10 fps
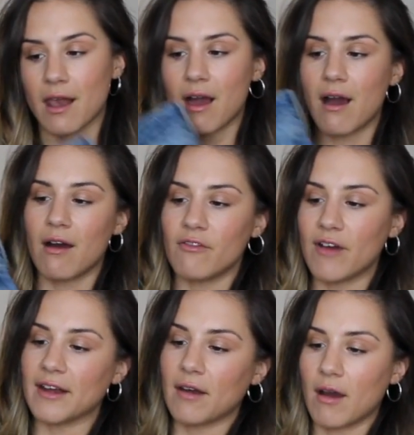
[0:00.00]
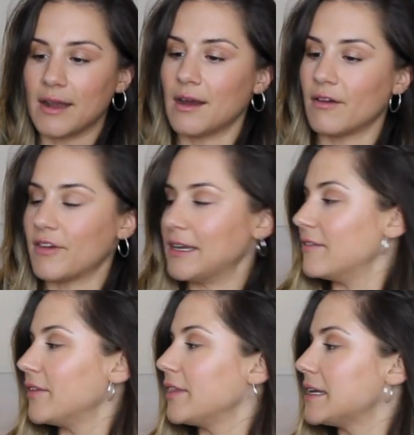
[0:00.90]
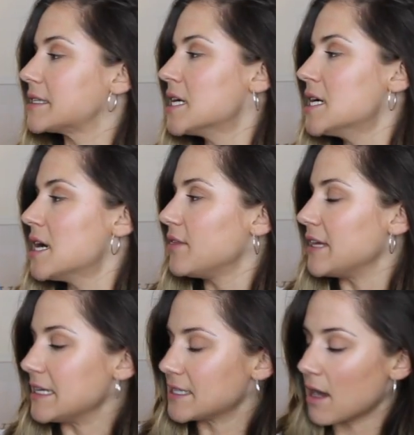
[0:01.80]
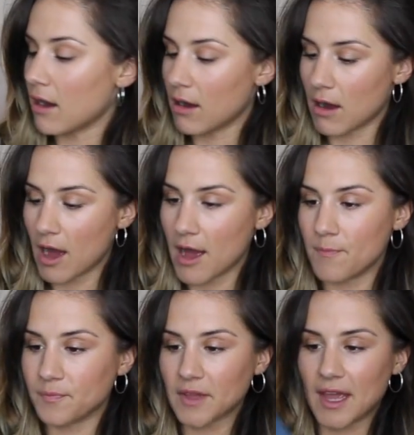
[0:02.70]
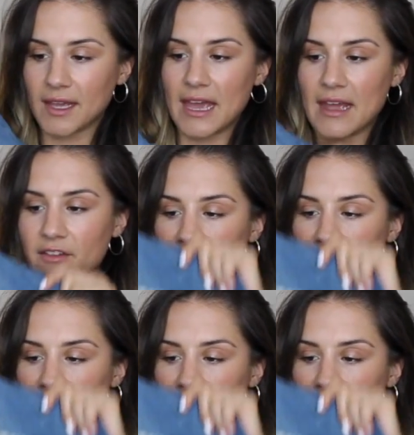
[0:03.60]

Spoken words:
love and I love. I live in these. These are a kick